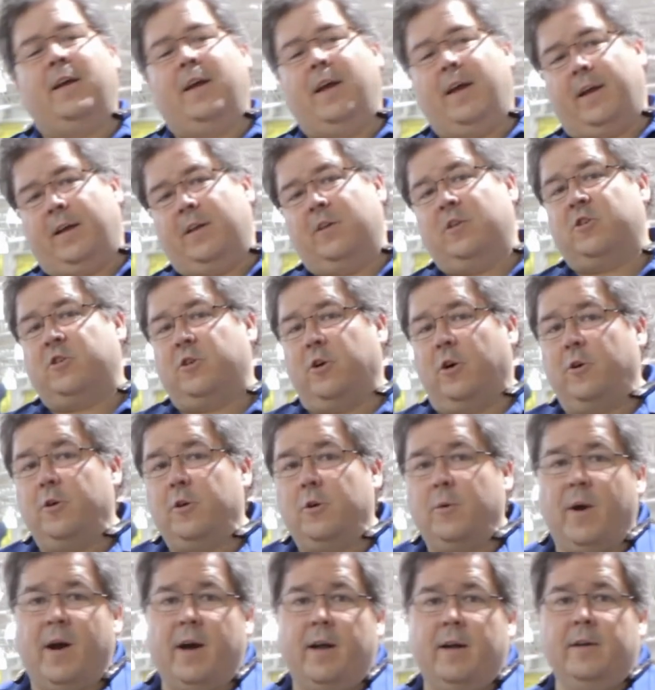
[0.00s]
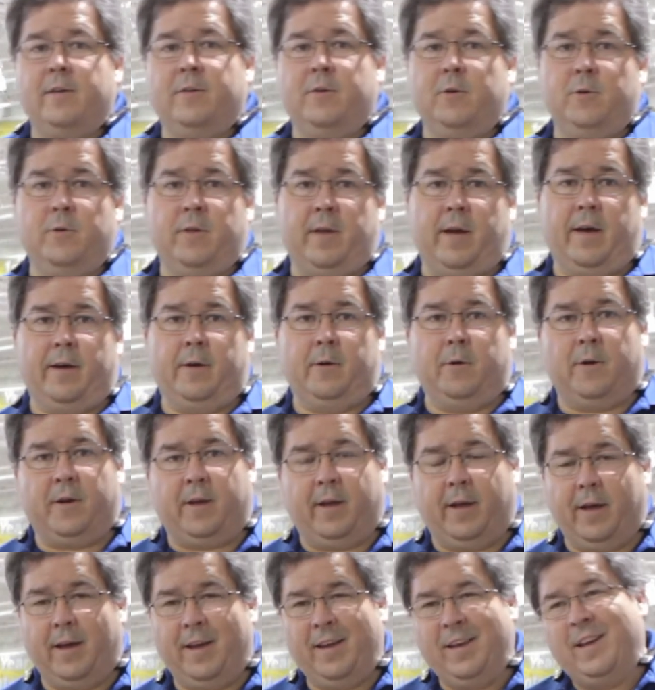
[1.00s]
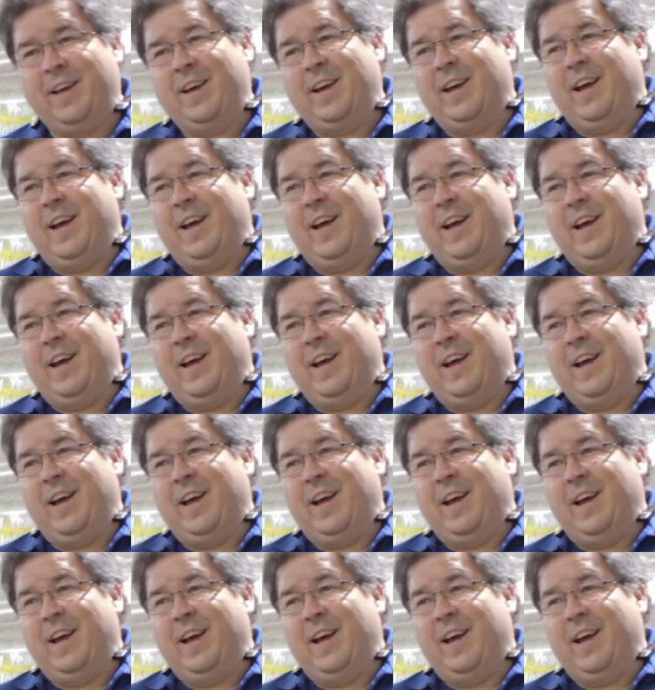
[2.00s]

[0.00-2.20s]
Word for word: It can show you how to do that, okay?